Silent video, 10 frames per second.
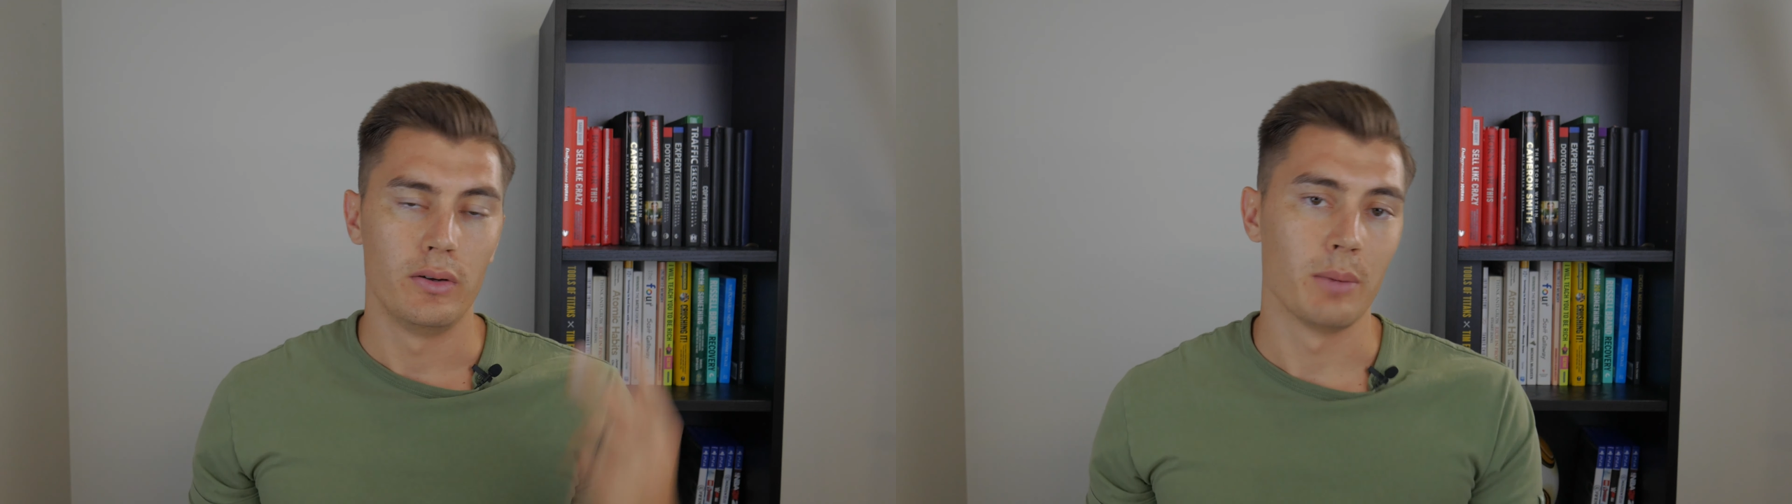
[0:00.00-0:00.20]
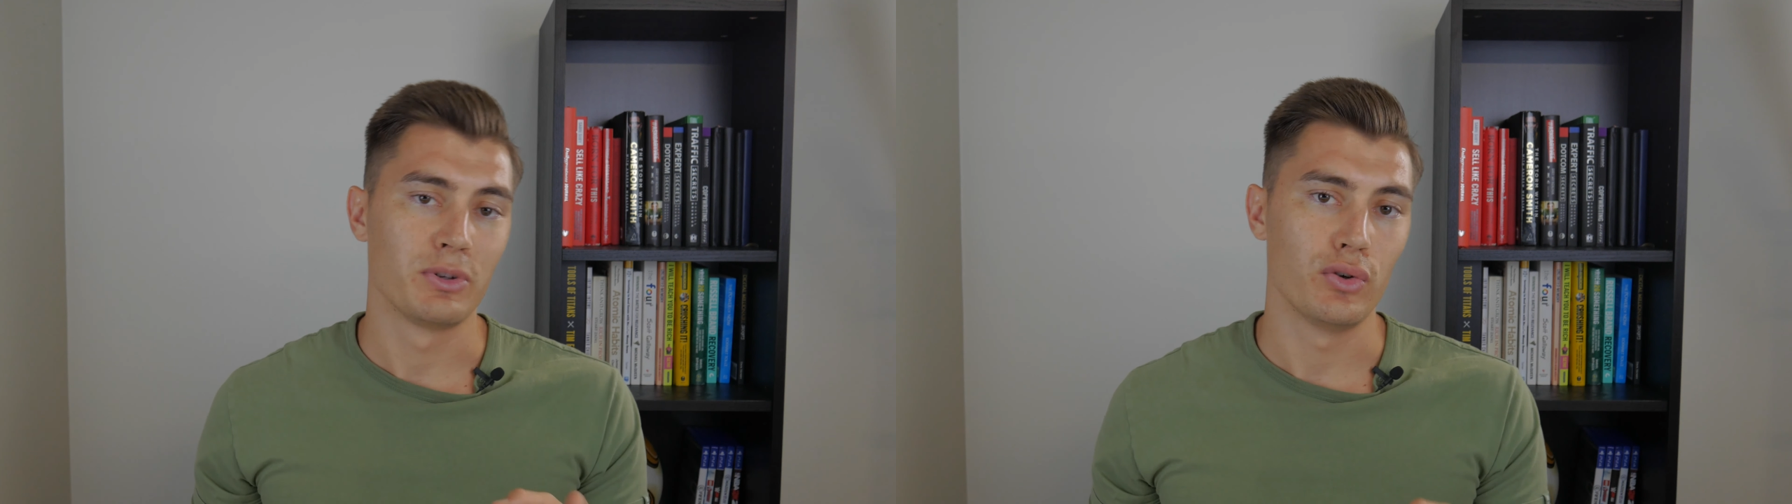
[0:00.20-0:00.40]

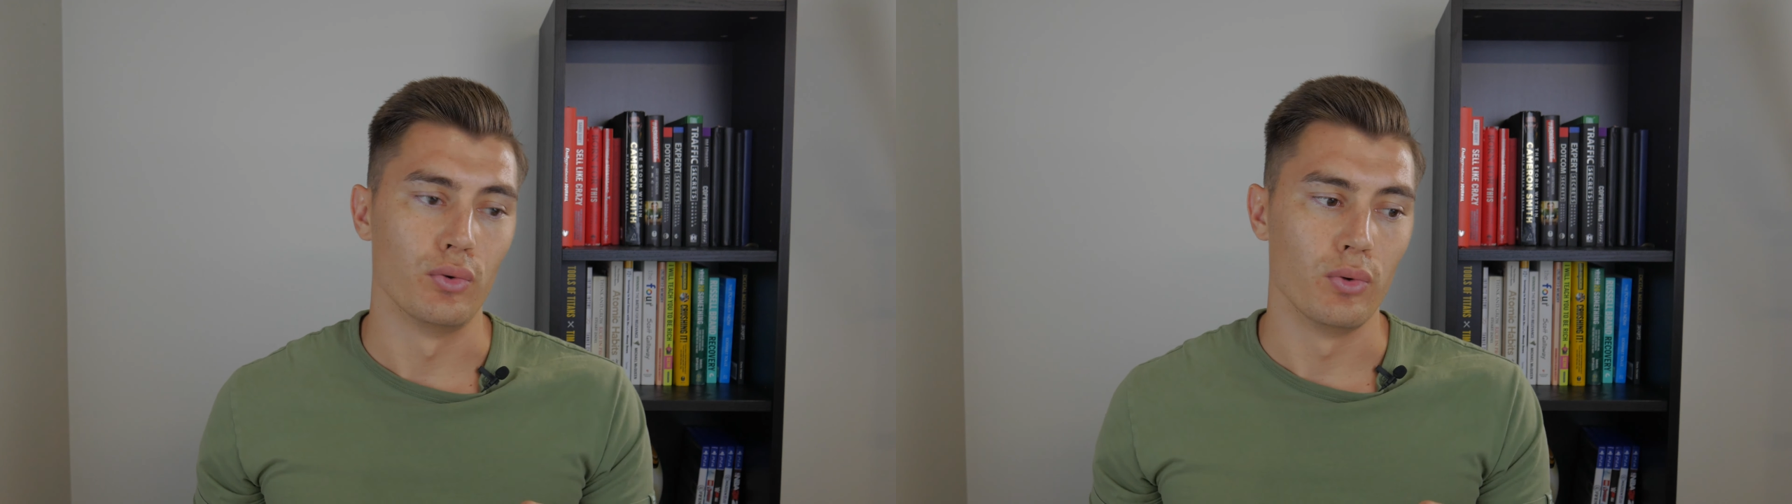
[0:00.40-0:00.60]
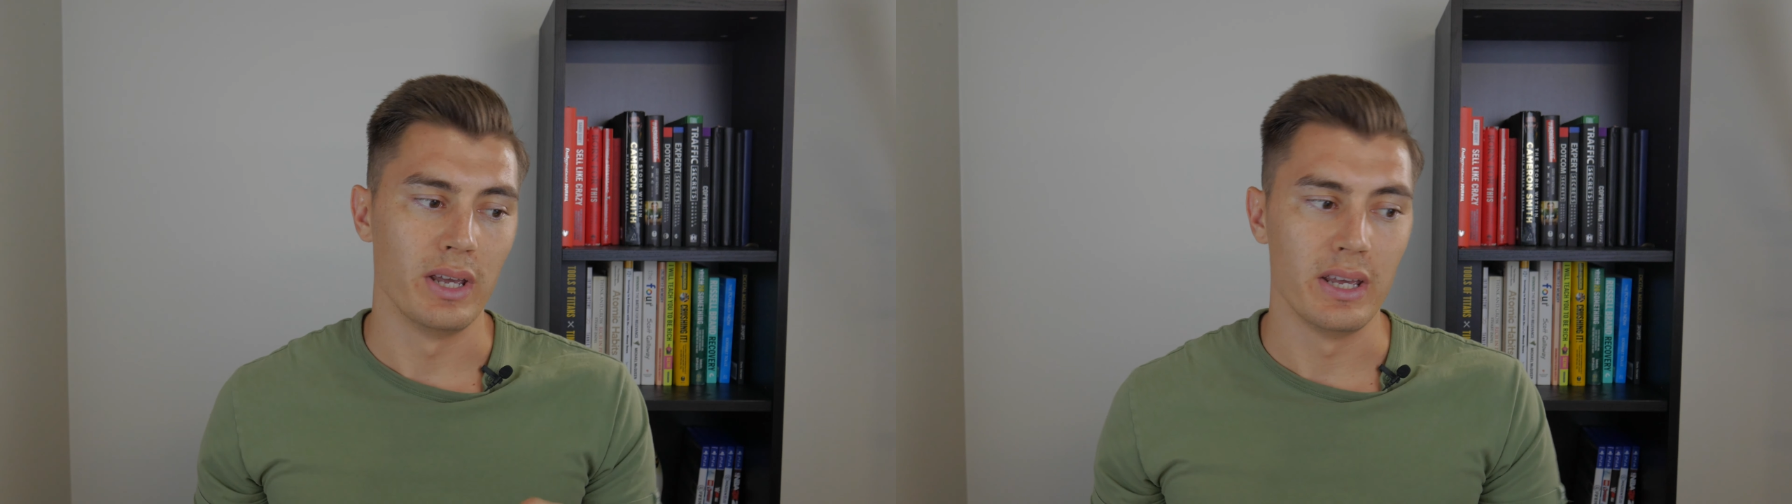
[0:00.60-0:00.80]
Number
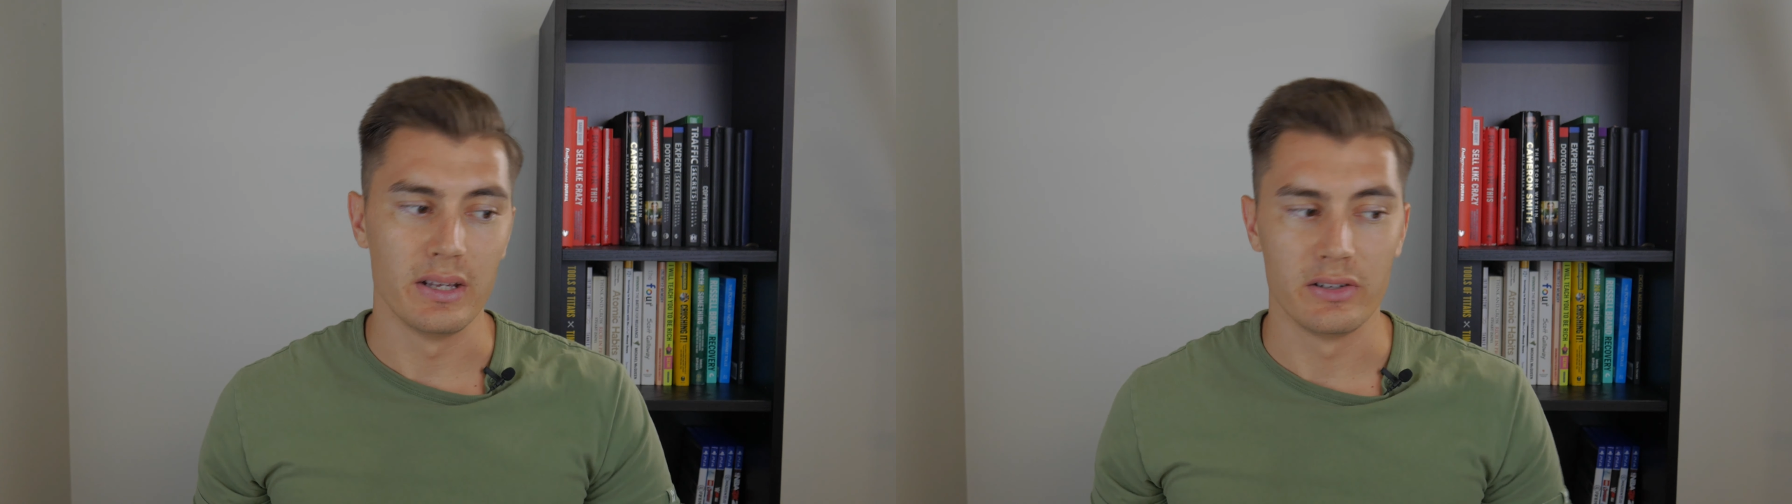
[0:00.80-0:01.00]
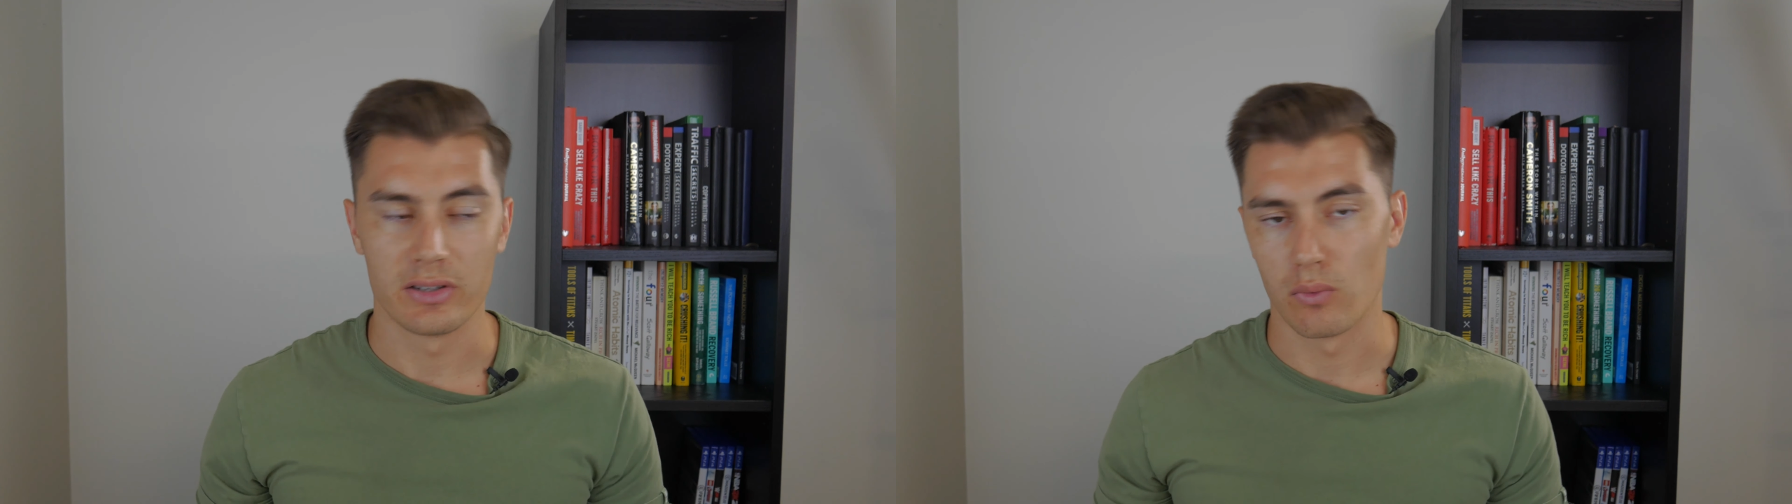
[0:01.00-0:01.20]
2
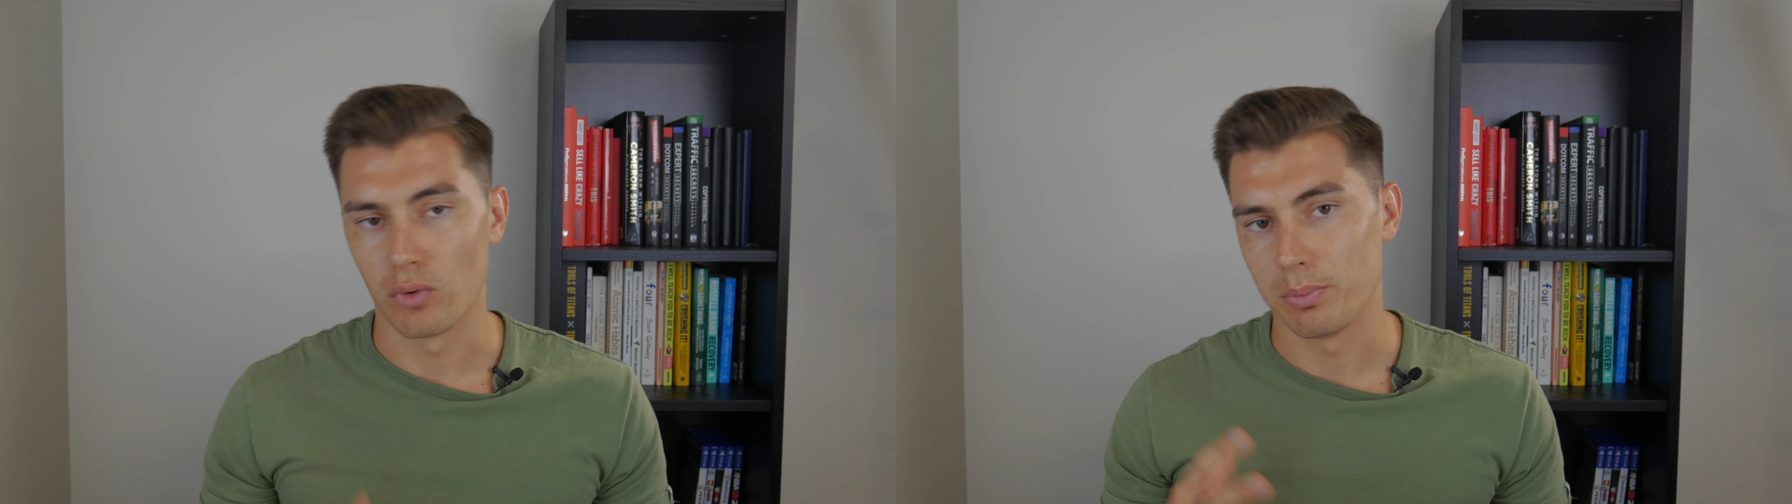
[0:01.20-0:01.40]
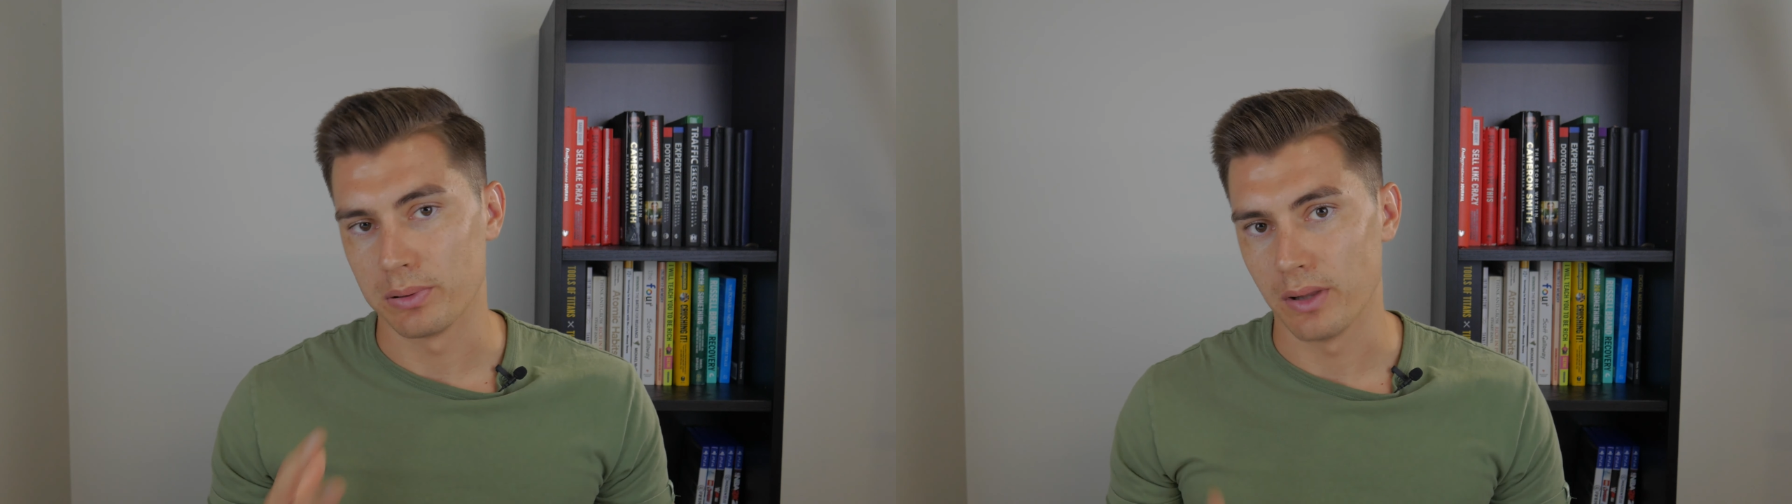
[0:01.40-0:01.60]
is
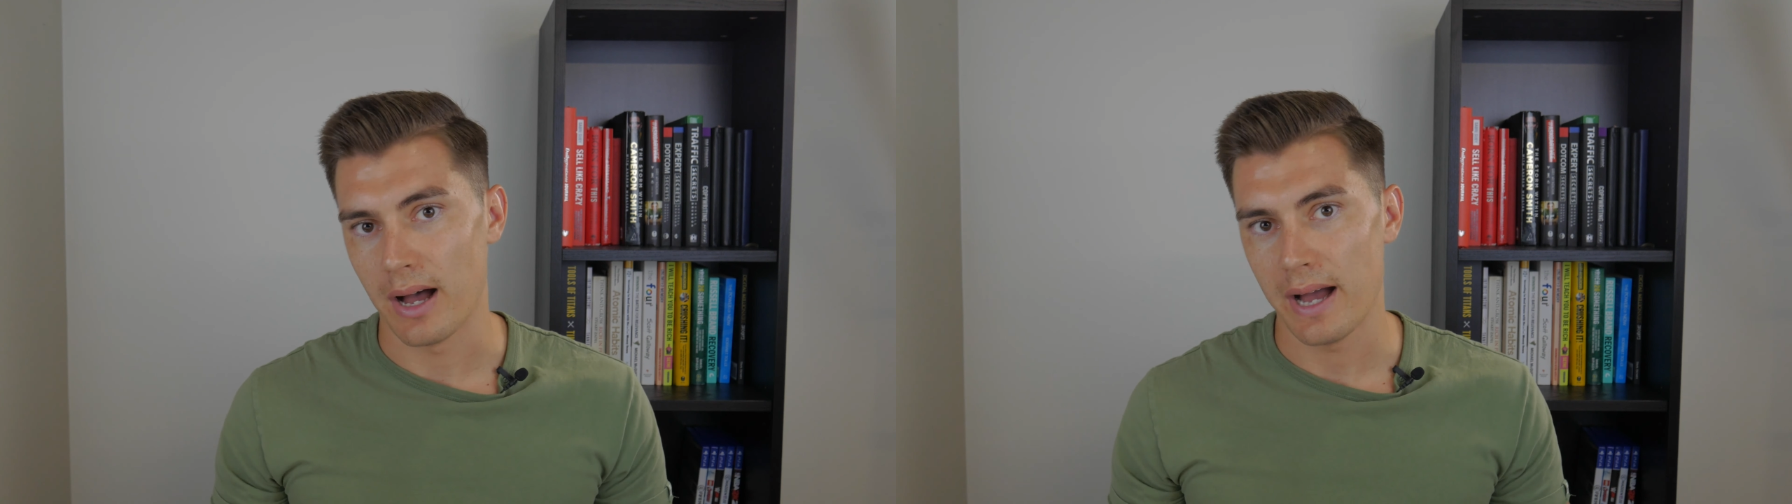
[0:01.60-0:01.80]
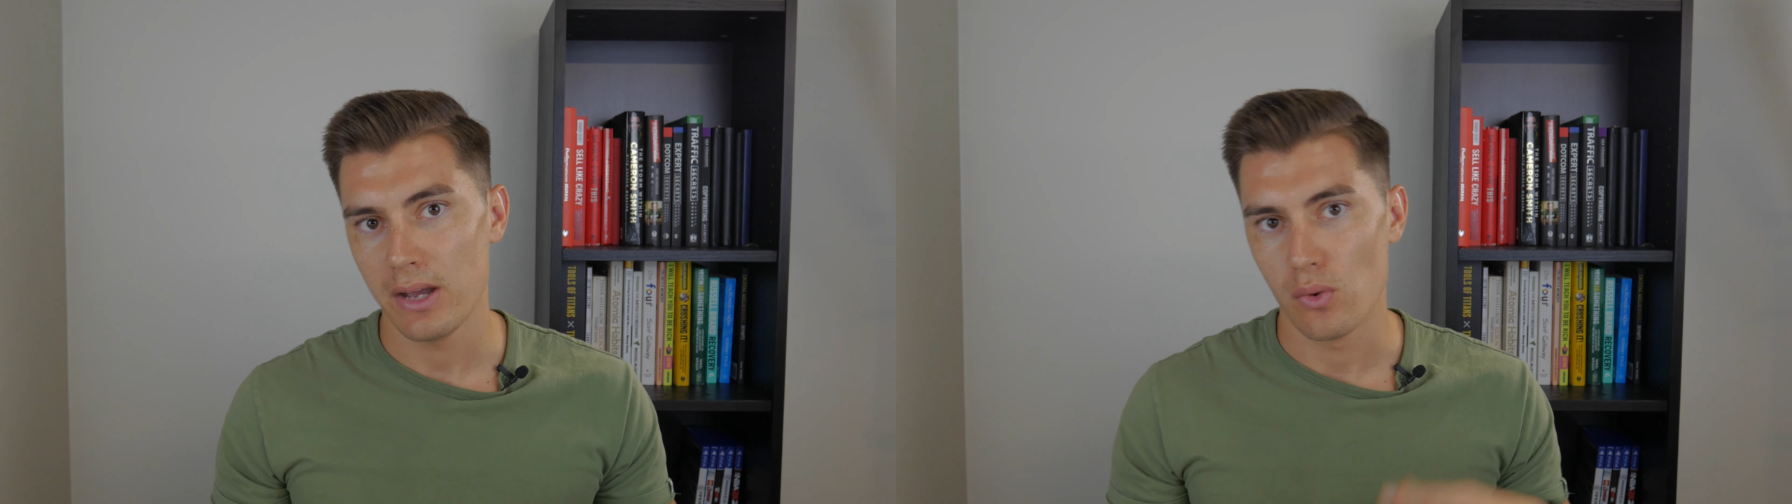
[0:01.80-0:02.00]

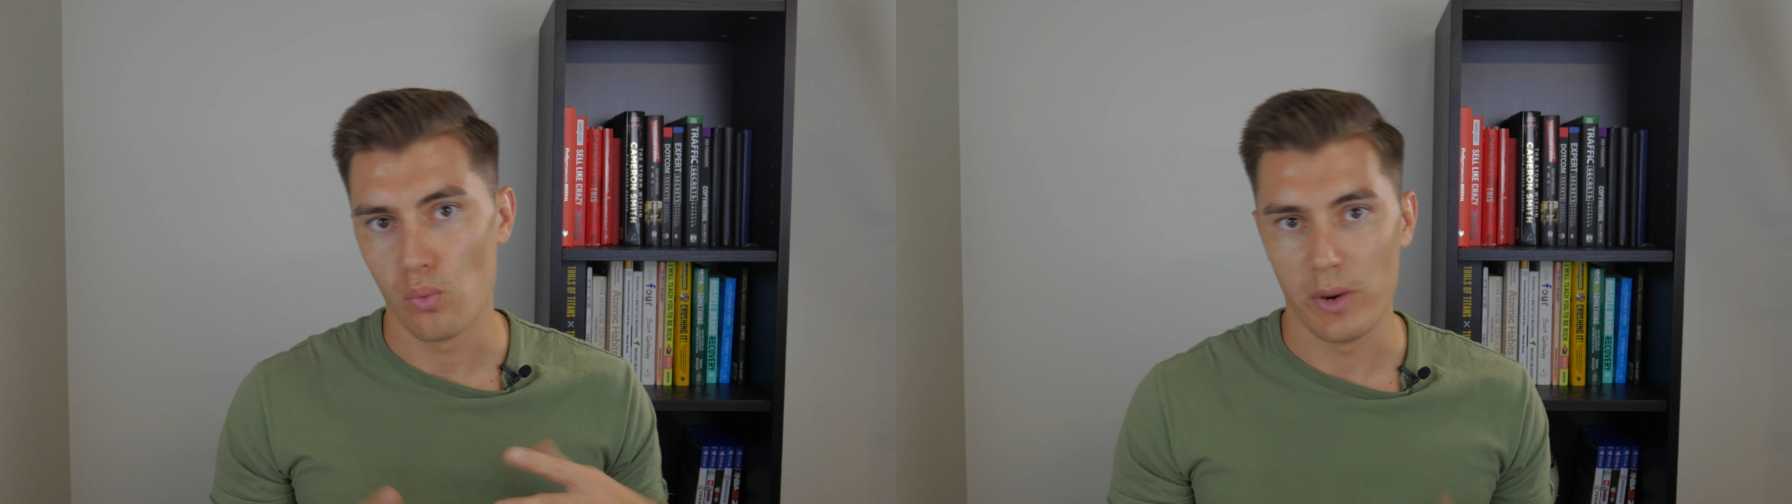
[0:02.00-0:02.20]
reply